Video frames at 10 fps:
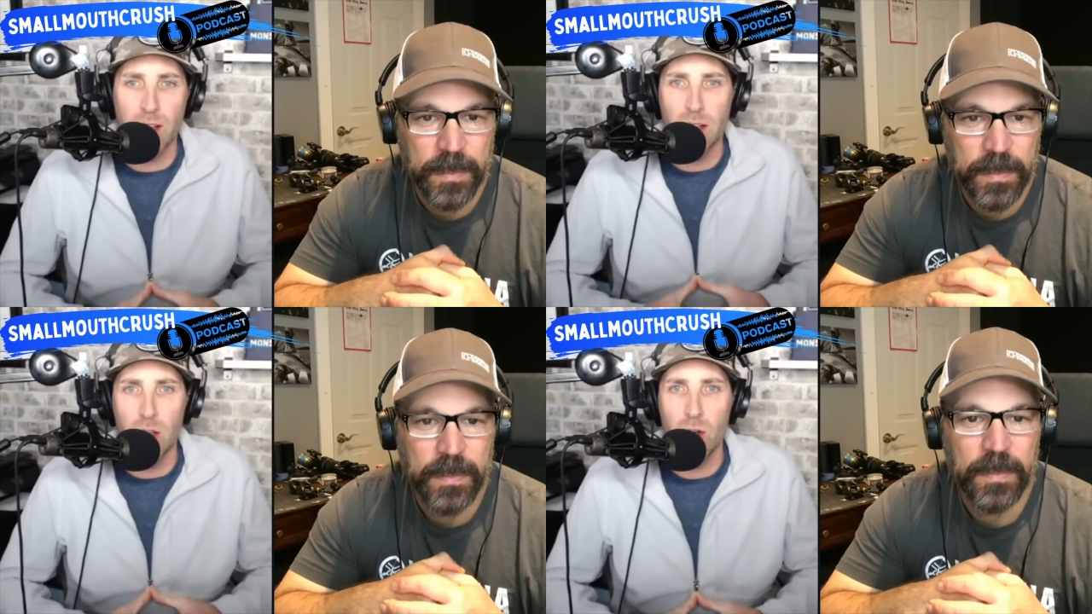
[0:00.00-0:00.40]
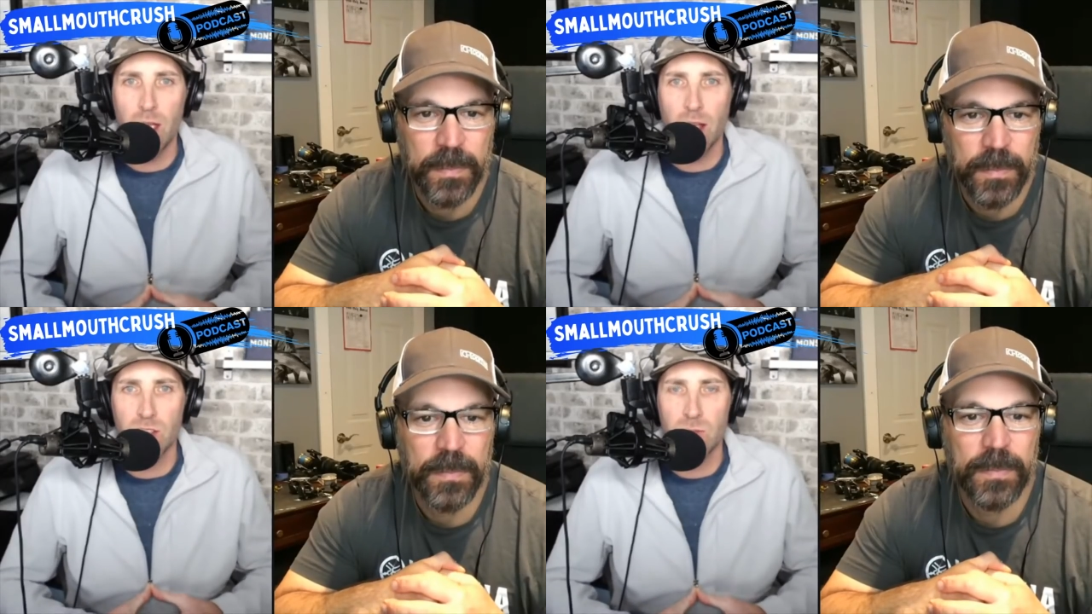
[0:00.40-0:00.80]
Speaker 1: to
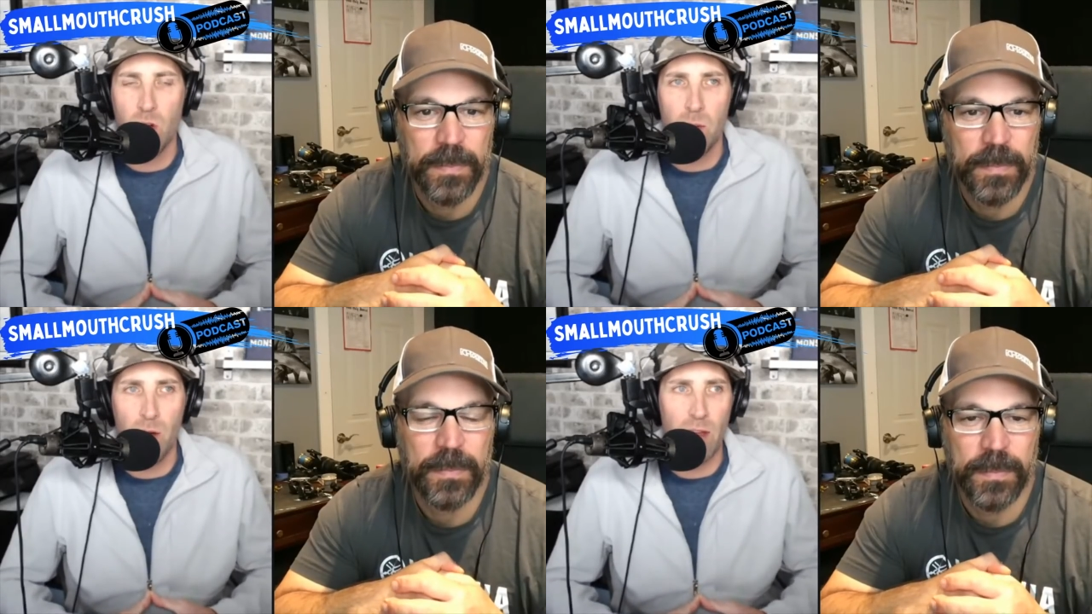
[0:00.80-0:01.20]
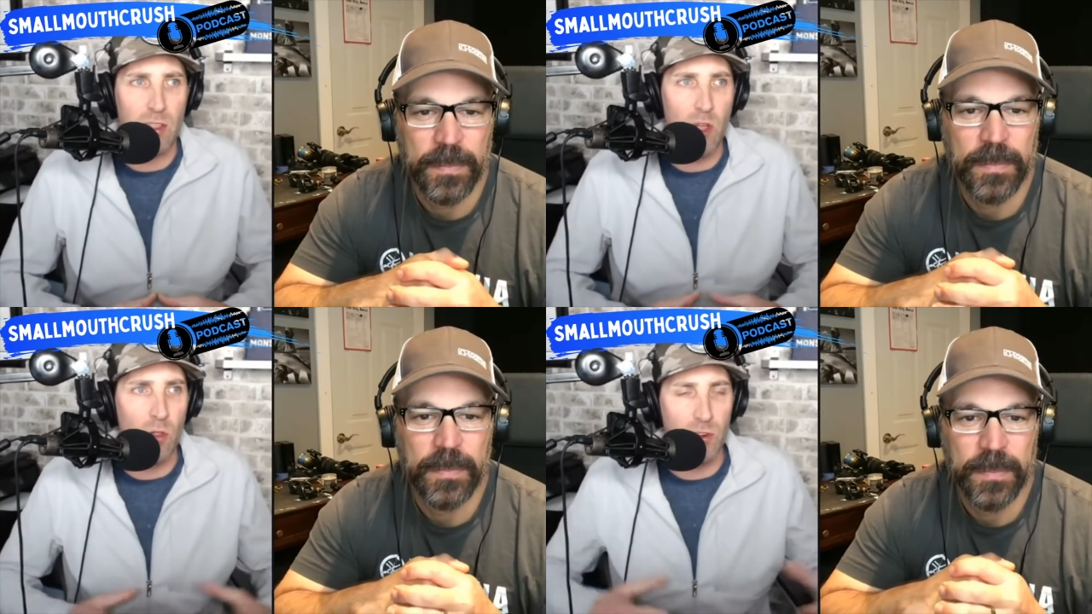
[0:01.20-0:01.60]
locate smallmouth. I
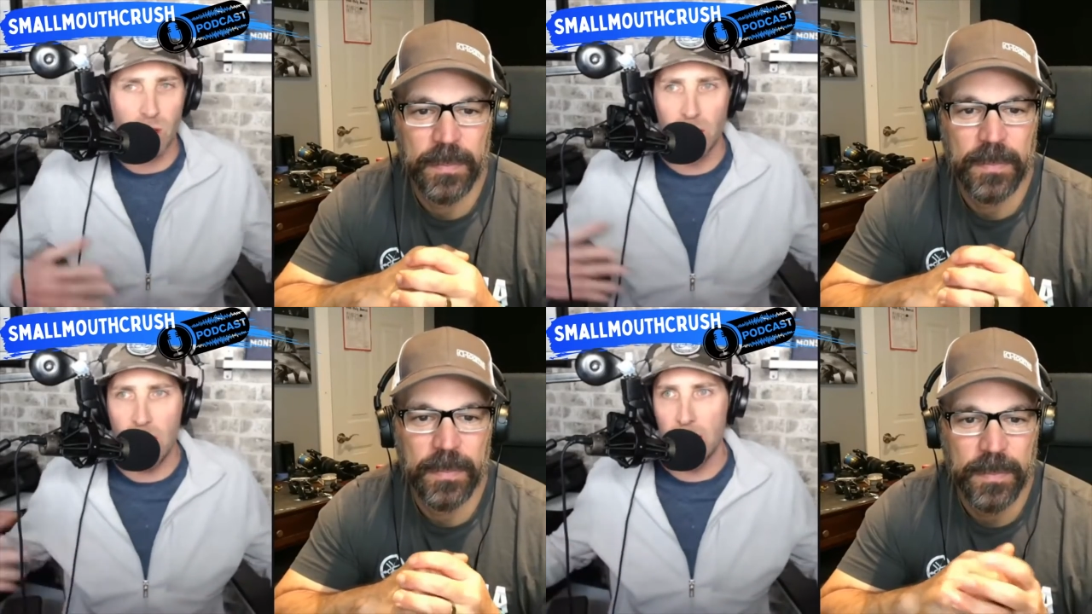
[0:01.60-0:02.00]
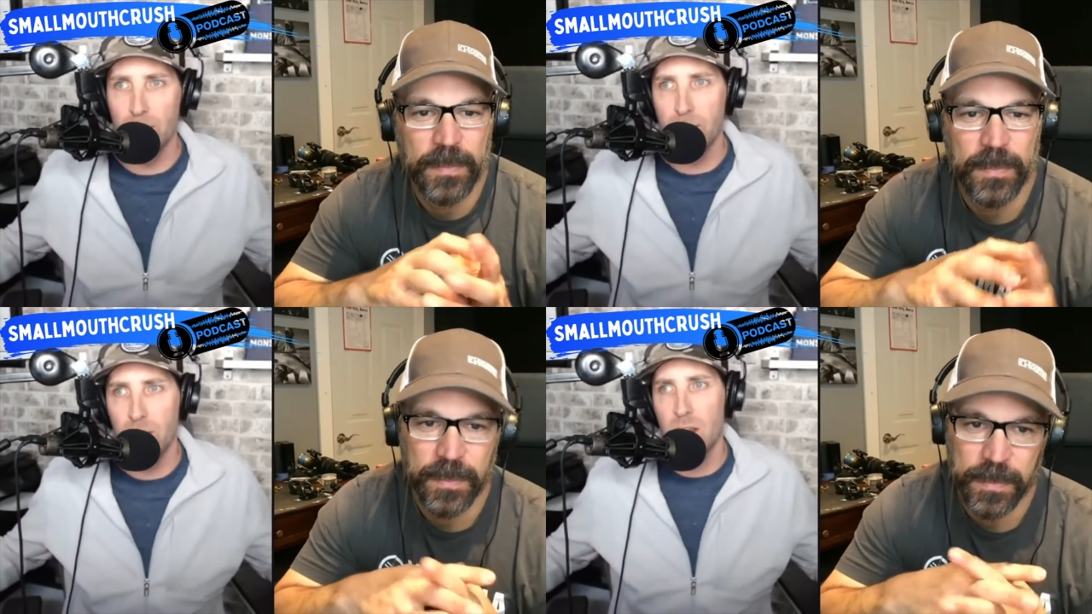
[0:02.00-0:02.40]
know there's a lot
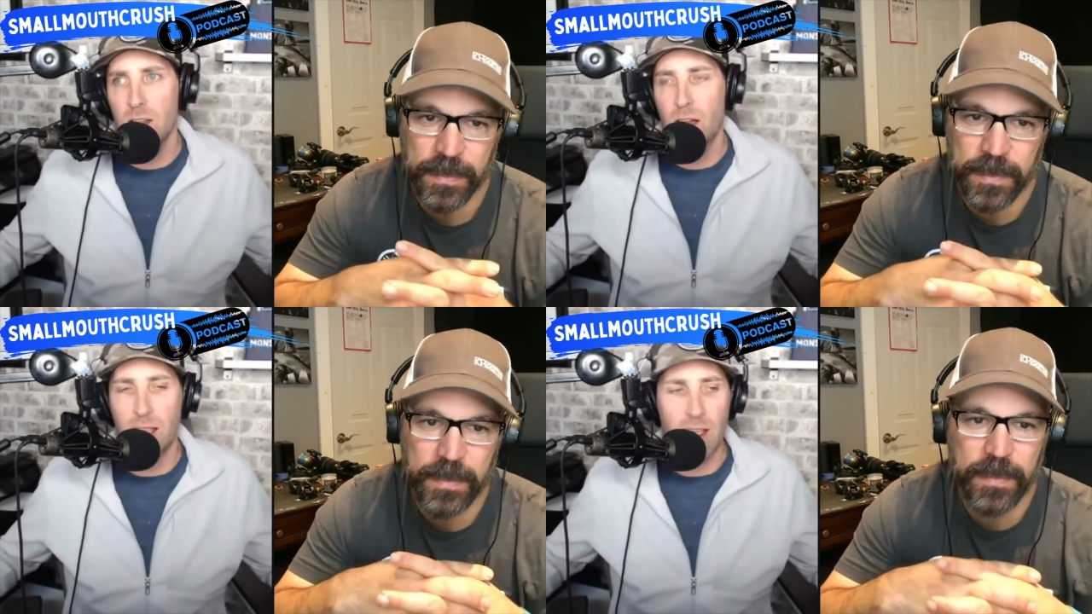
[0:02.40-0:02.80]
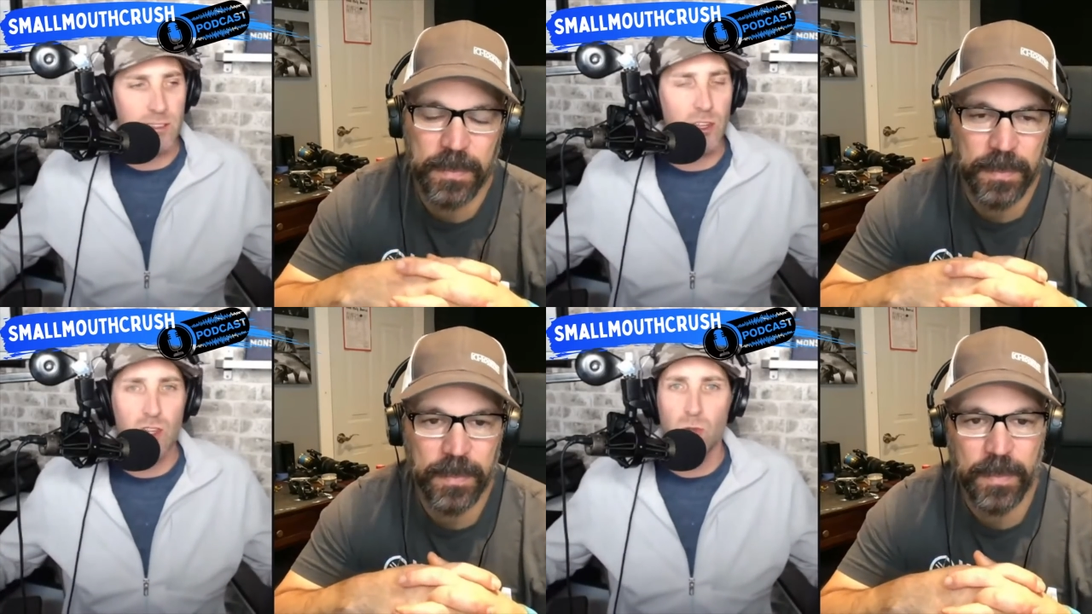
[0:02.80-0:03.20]
of I
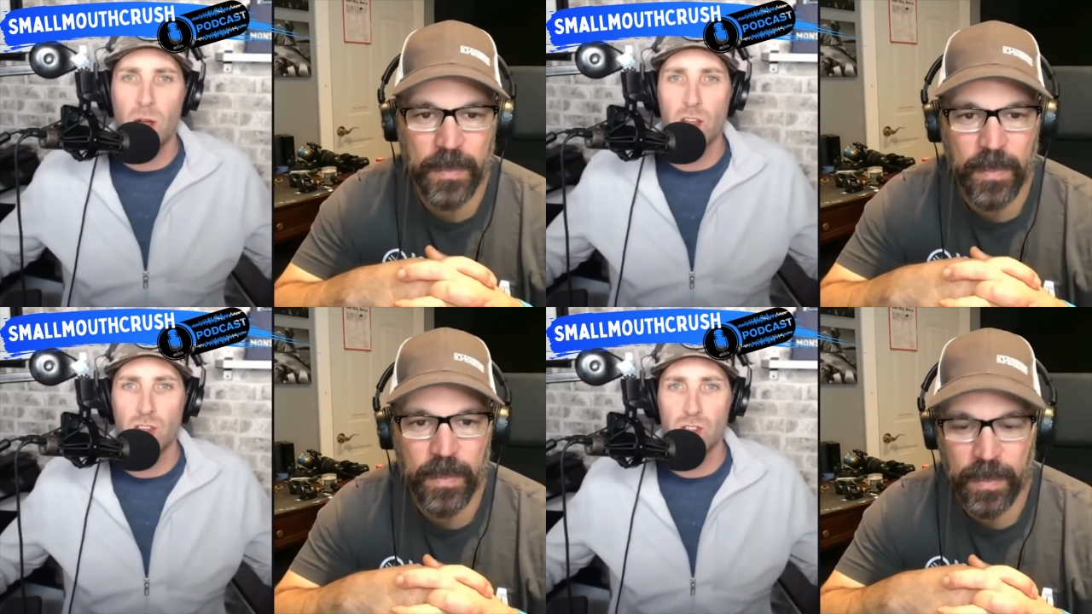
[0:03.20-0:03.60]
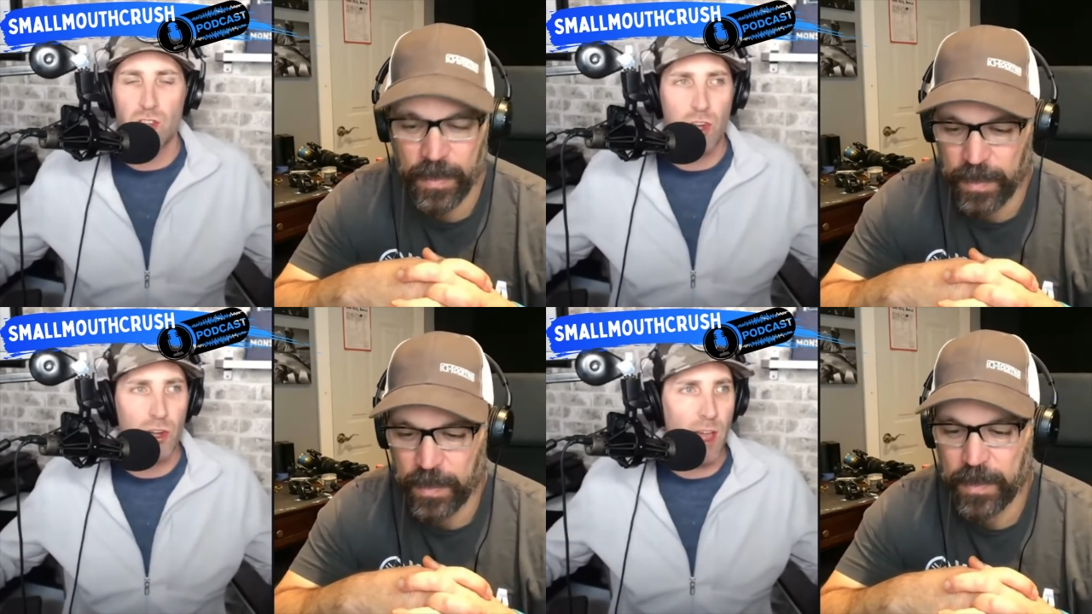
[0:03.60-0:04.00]
guess situations you could